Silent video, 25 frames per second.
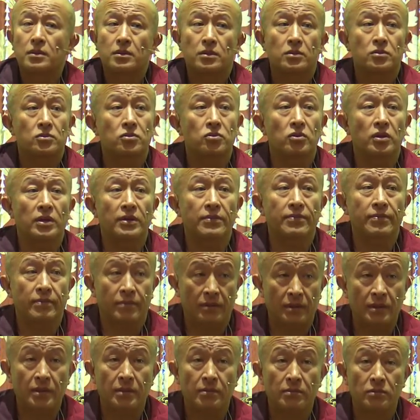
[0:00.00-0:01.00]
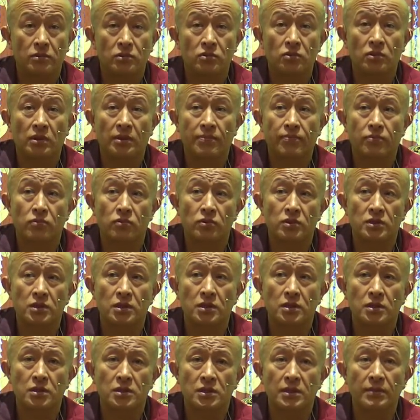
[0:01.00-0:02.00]
Yeah. Do you have
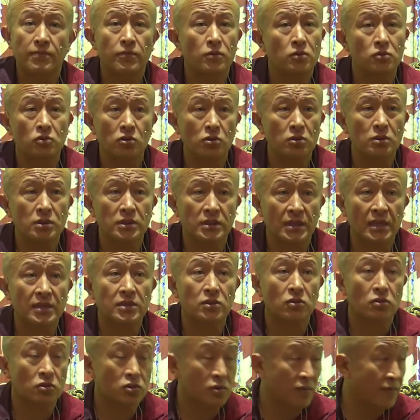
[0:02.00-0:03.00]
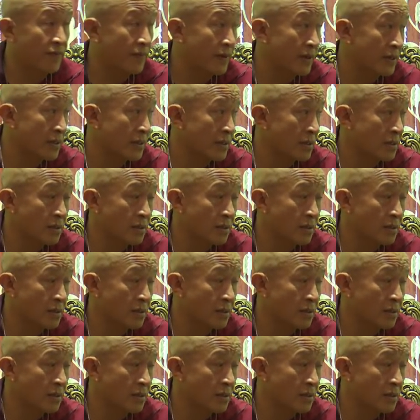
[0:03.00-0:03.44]
questions? If you don't, that's also fine.